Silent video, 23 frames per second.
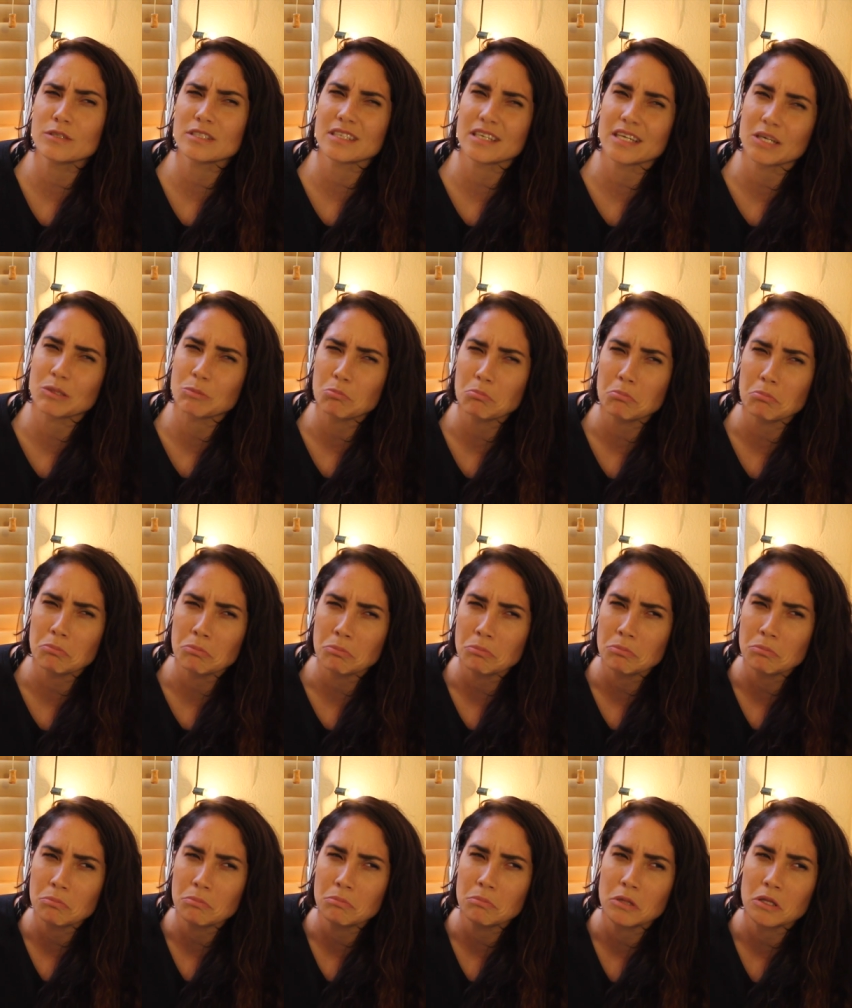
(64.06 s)
was like
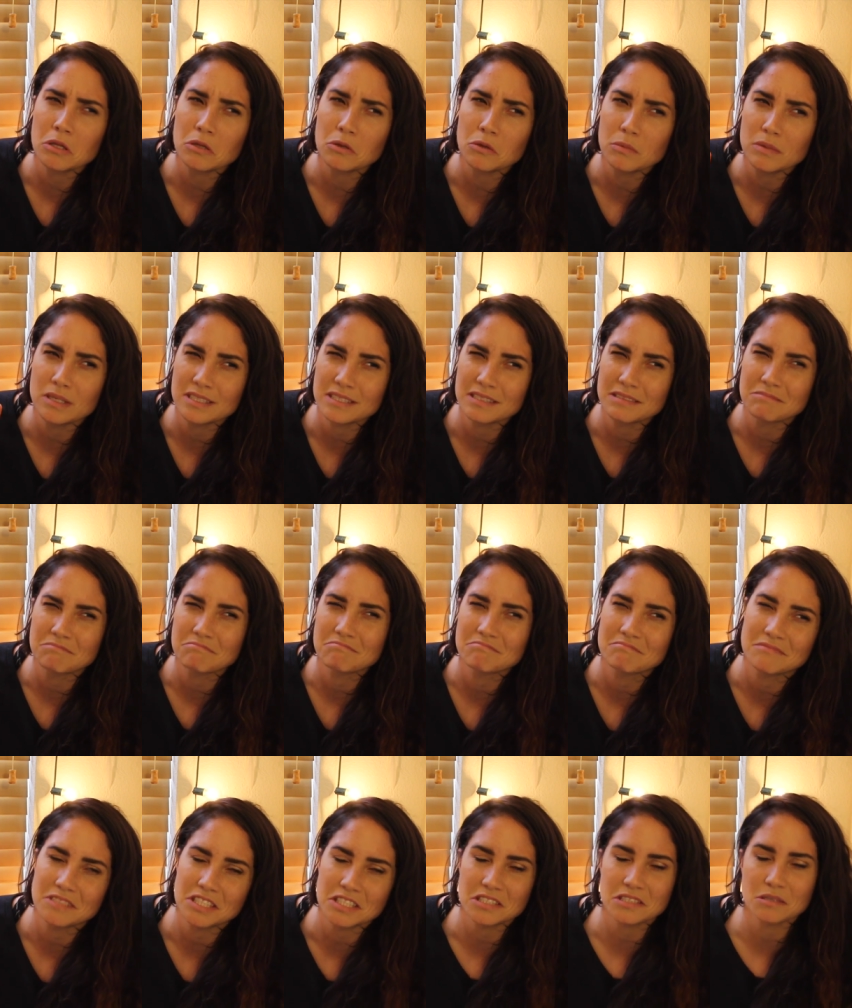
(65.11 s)
mm, a little bit
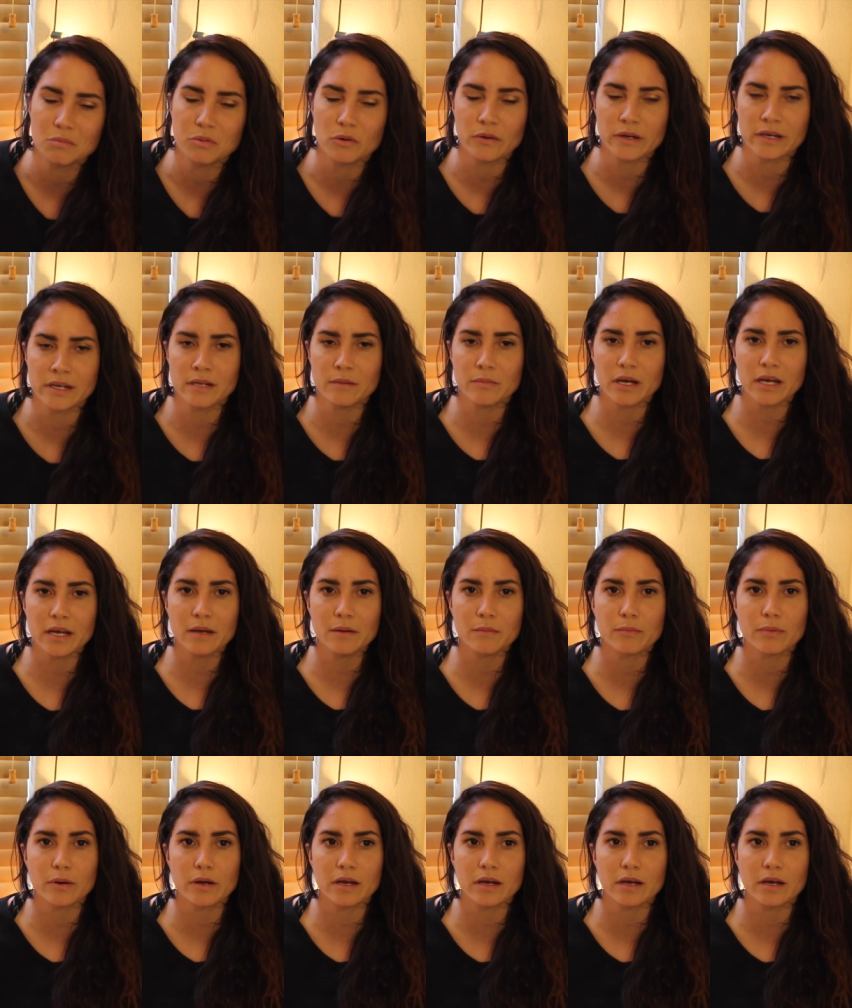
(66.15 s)
disappointed by it,